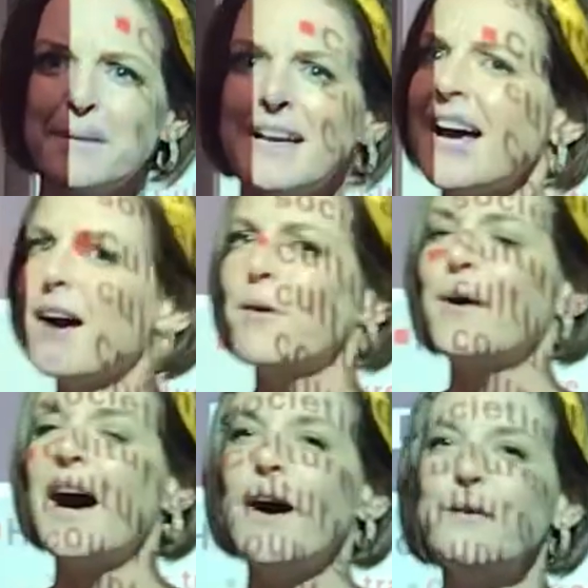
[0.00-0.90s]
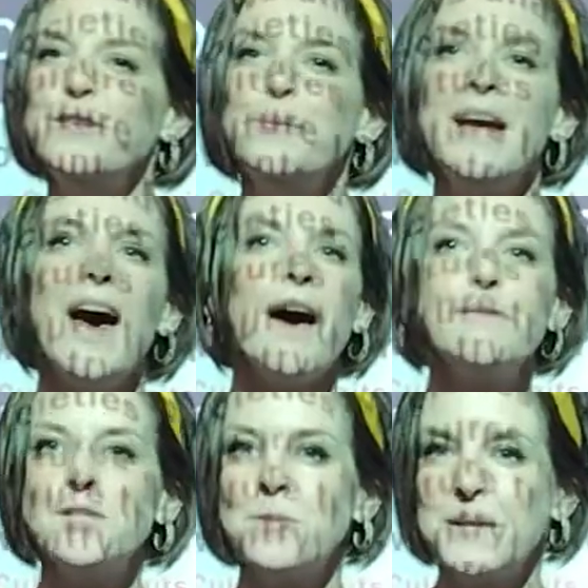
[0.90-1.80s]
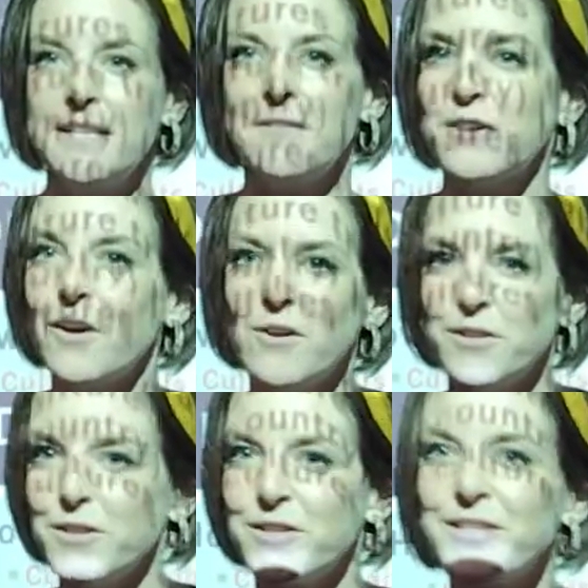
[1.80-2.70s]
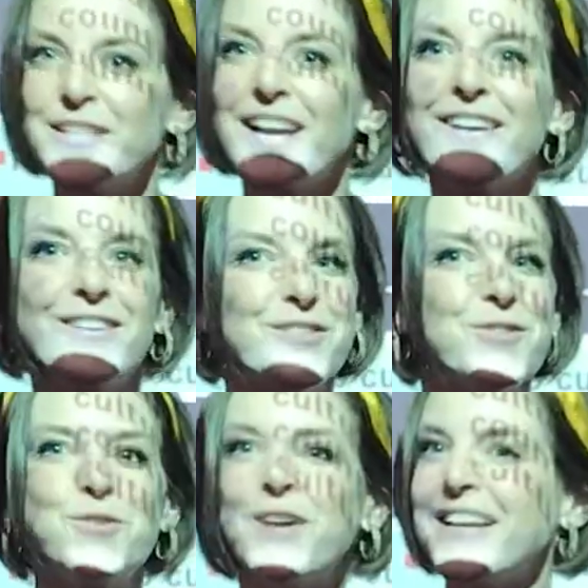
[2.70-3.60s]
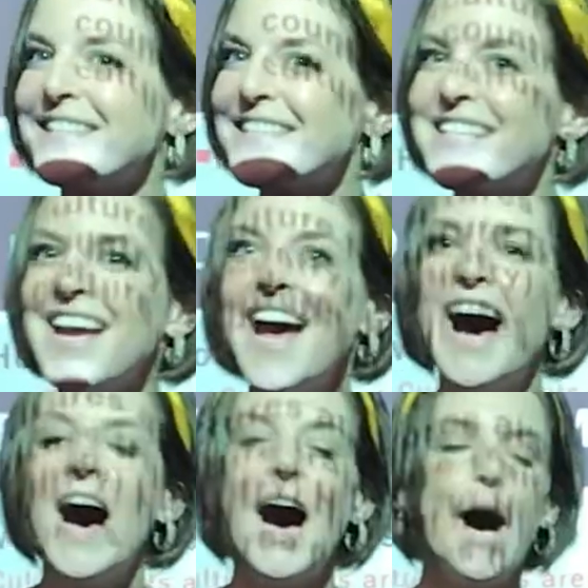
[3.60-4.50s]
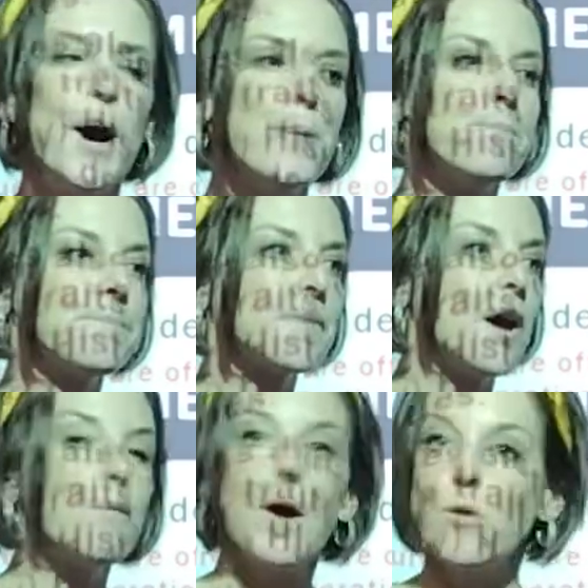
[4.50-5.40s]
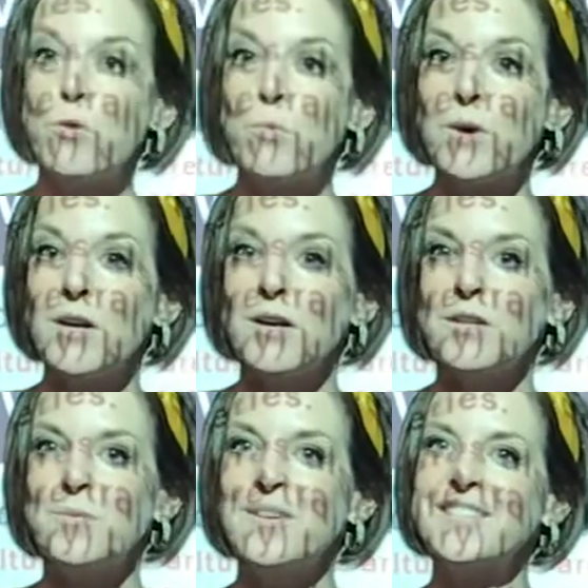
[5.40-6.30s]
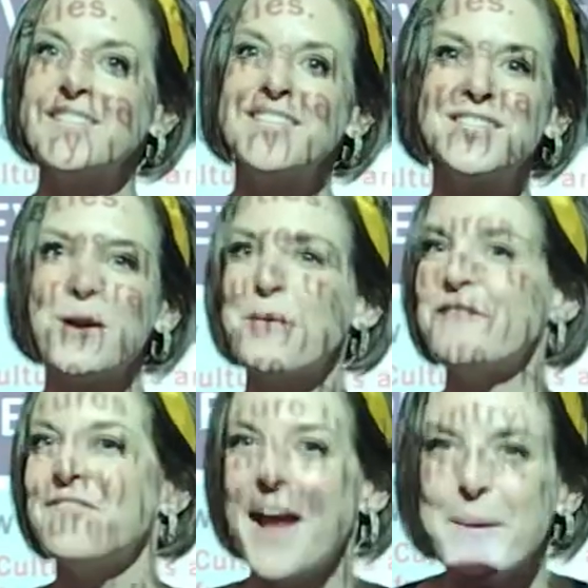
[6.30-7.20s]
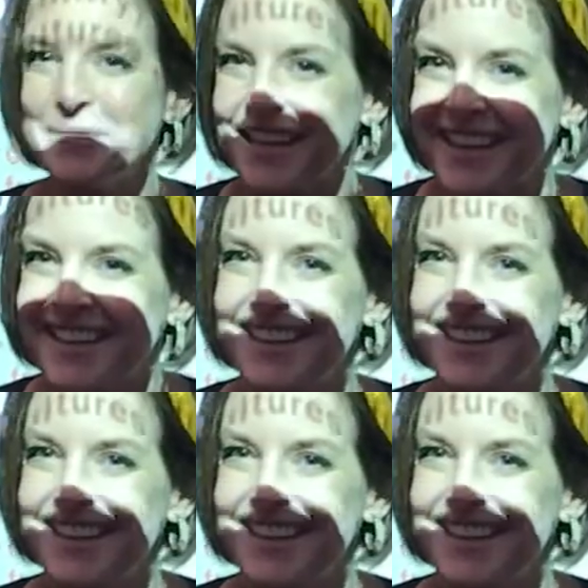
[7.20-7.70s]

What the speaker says: Like how do we have so many different cultures and culture traits around the world? Well, it's going to start with family.